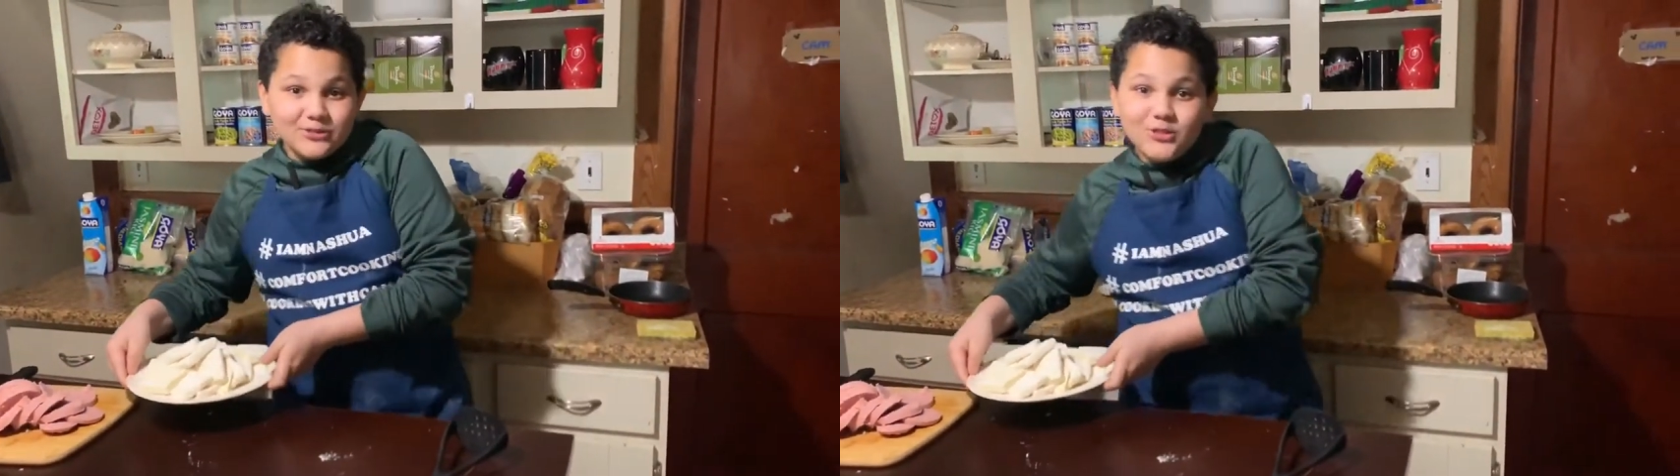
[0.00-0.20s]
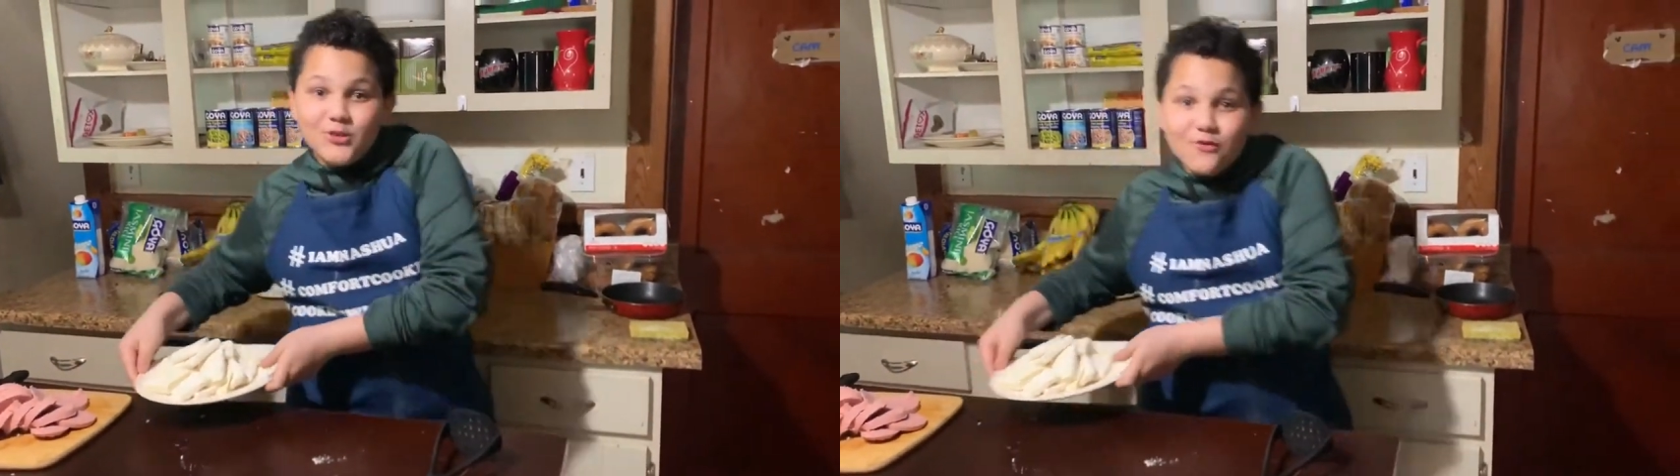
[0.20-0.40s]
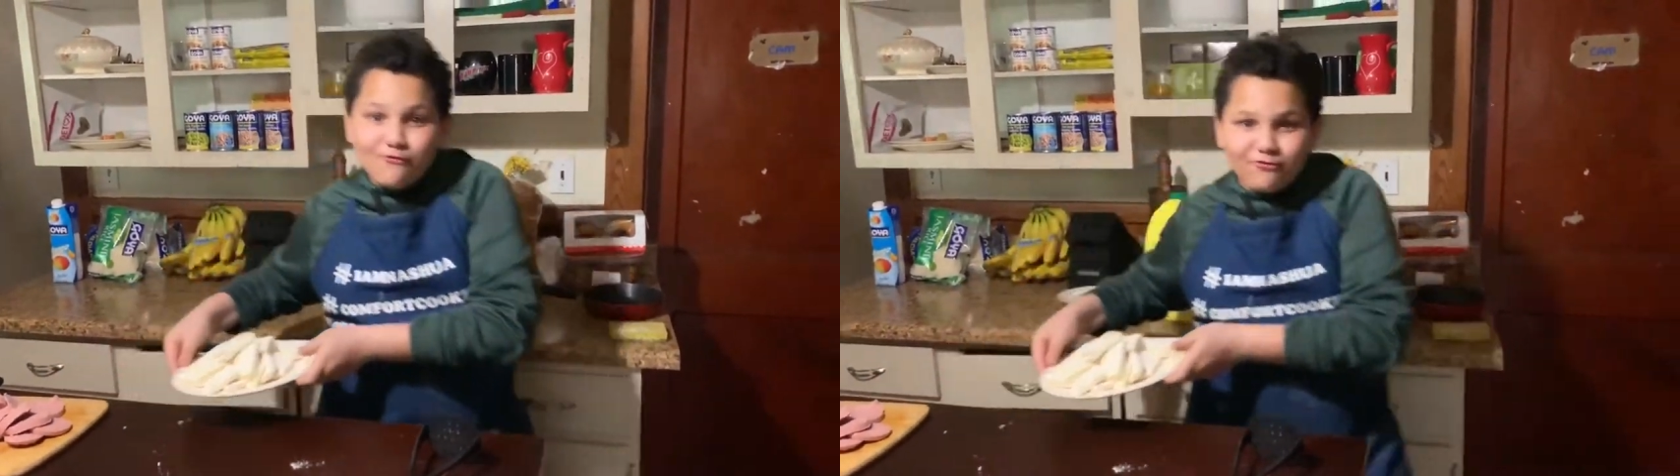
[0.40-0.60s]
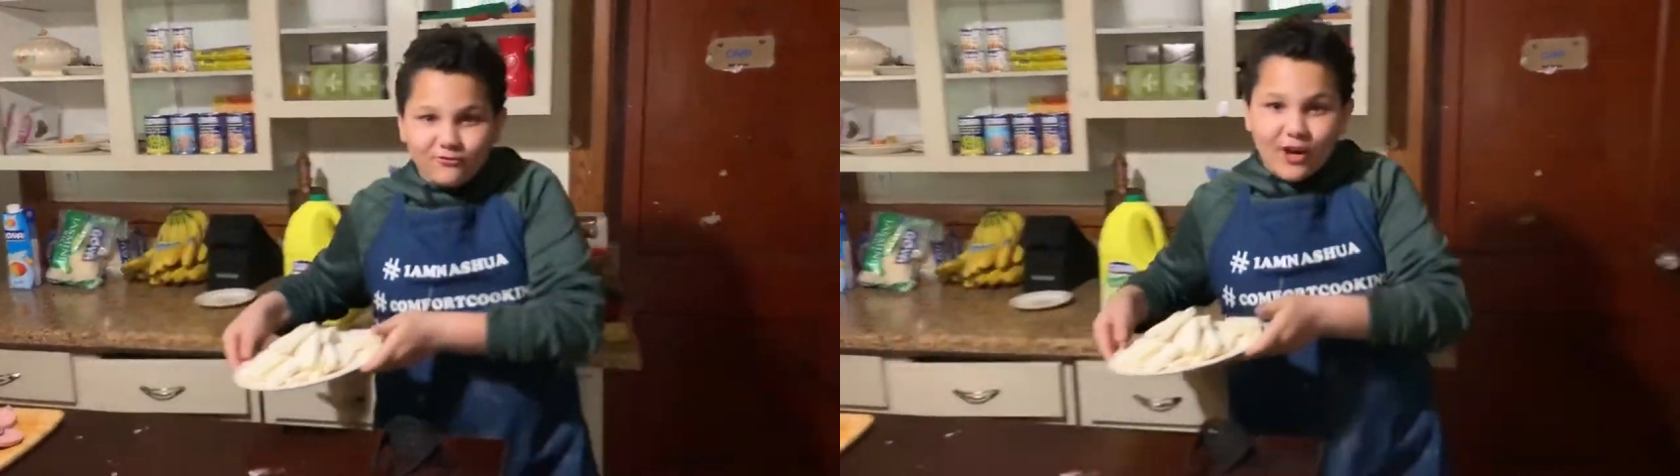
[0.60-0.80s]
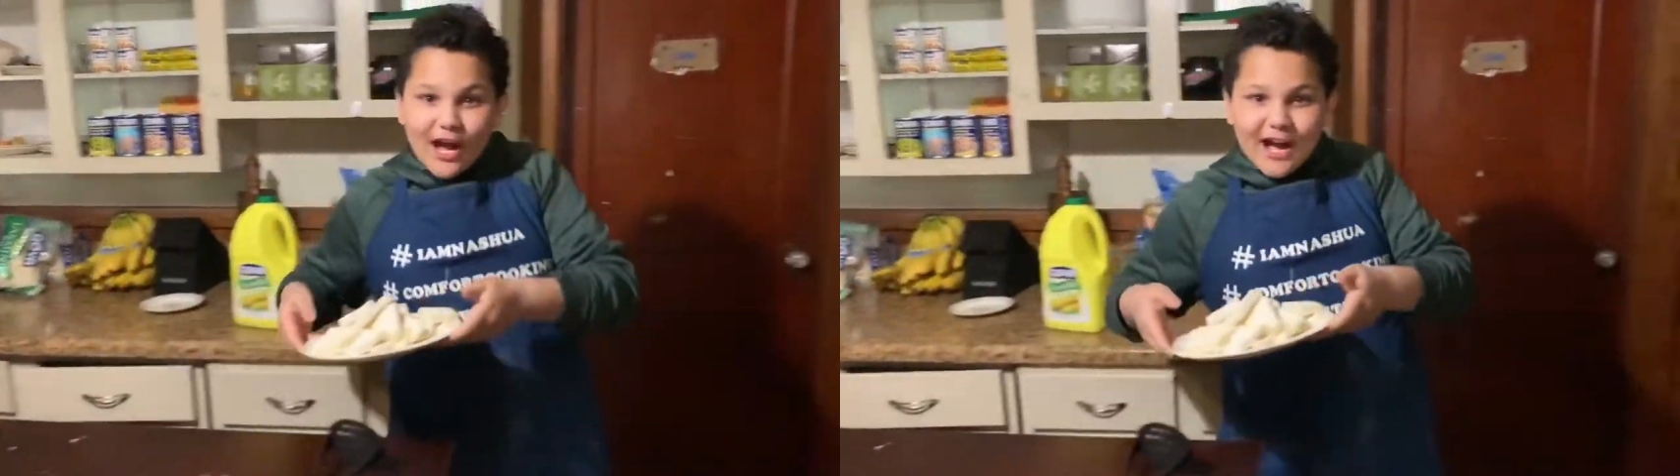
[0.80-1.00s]
to
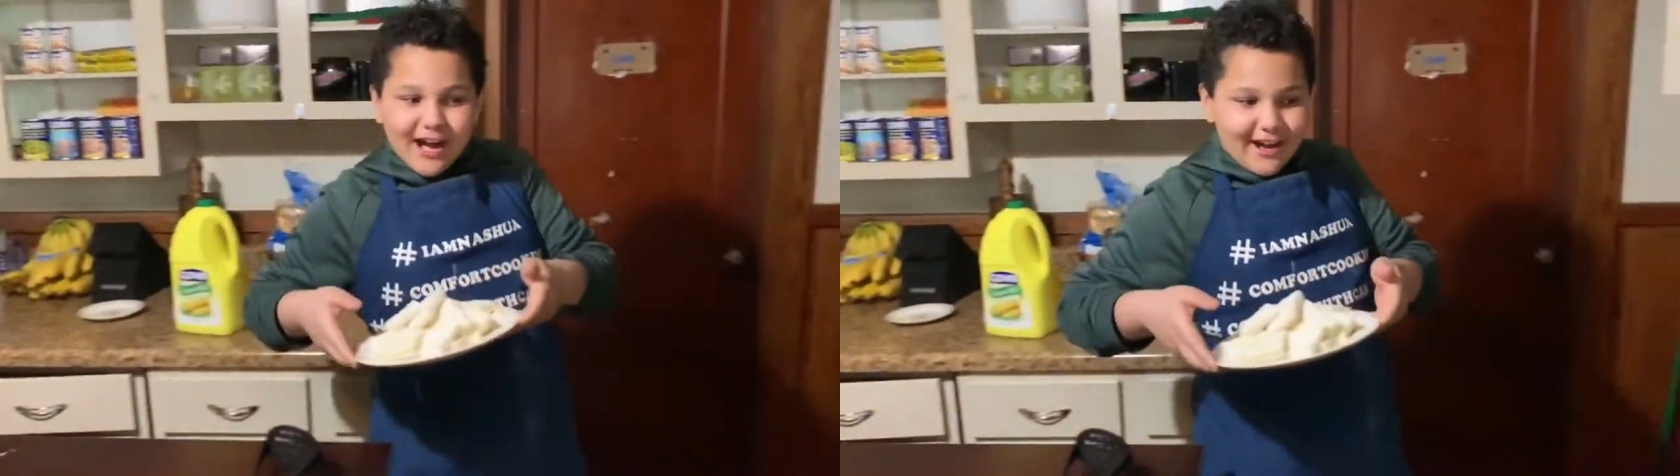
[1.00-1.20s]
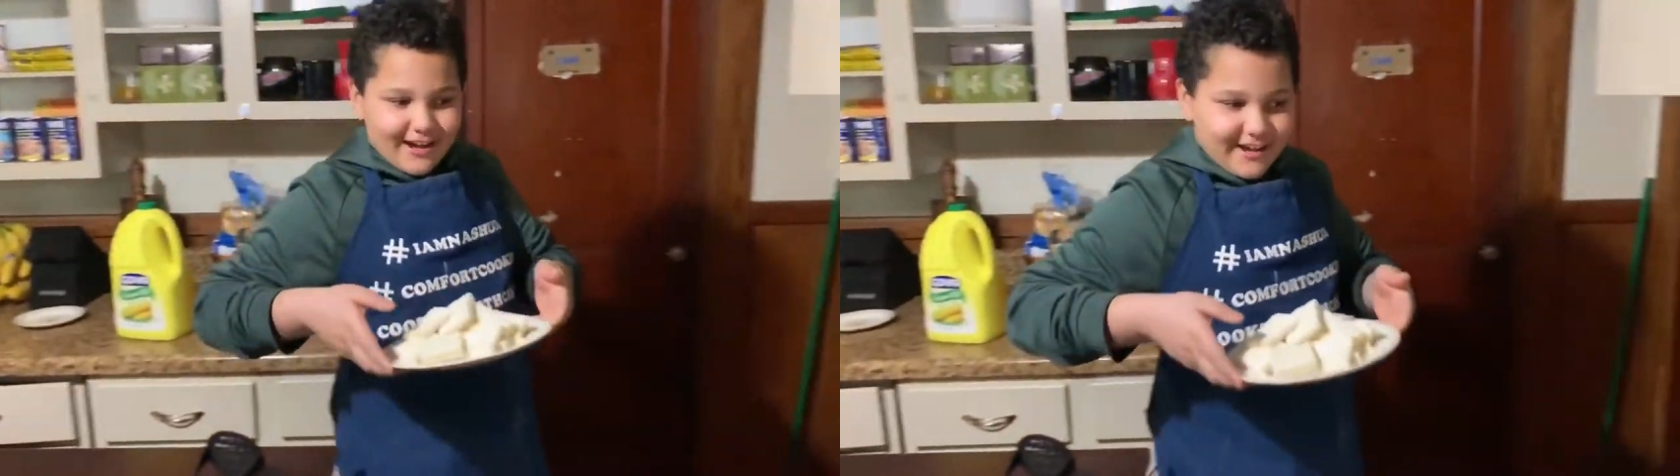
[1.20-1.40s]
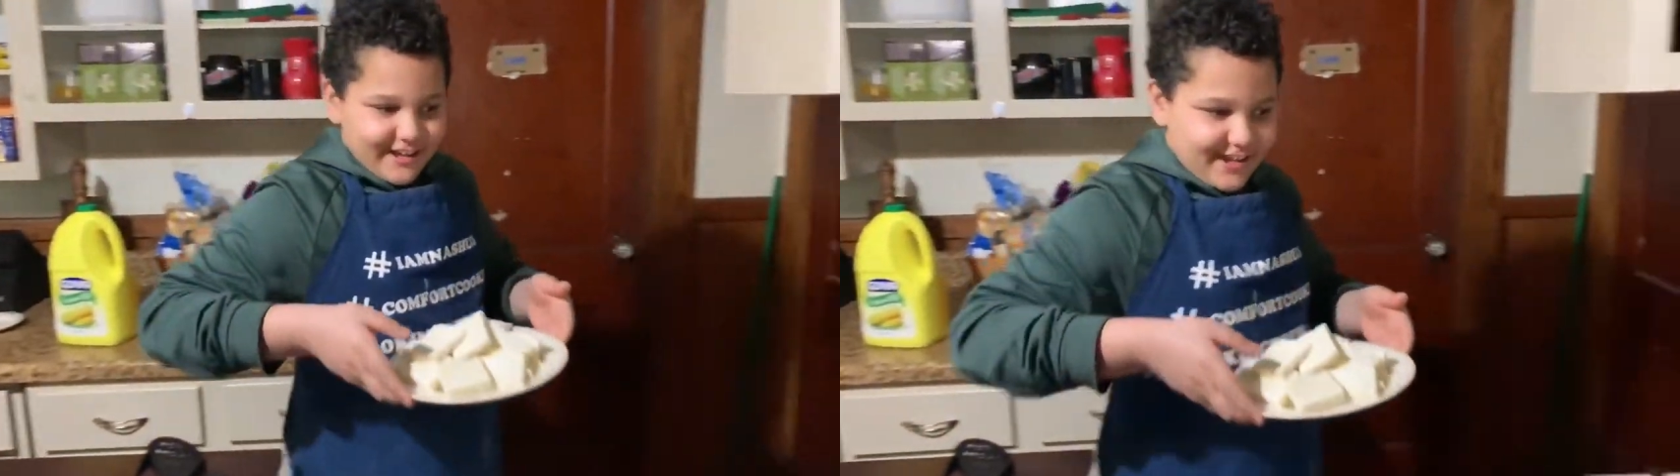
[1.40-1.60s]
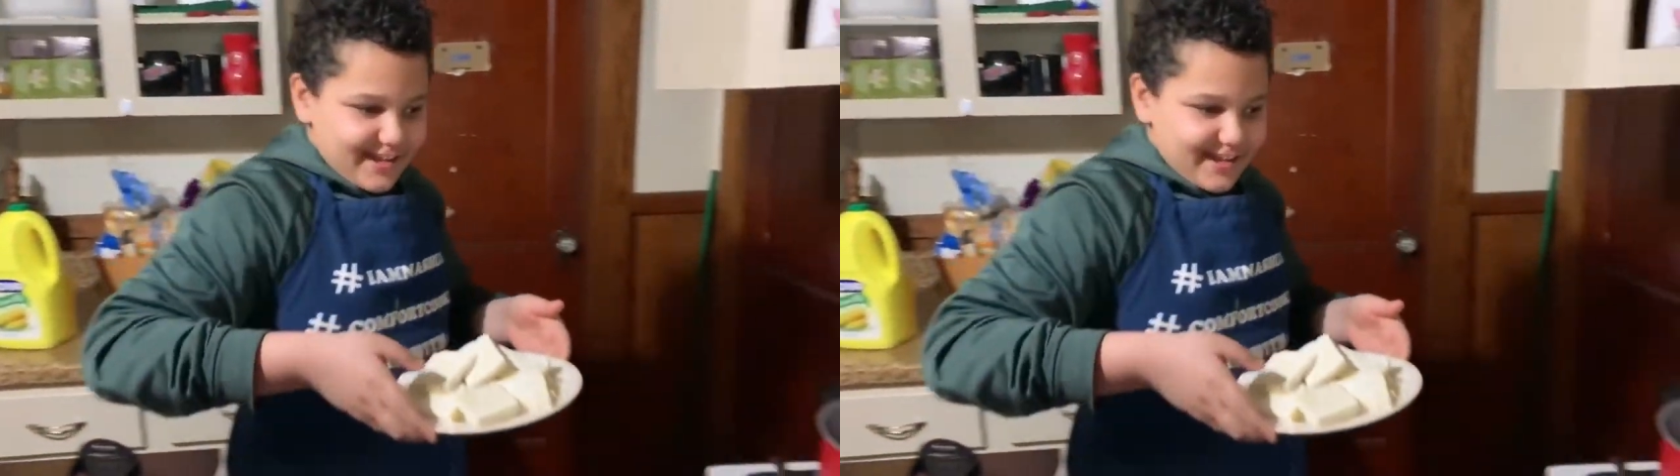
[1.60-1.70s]
fry.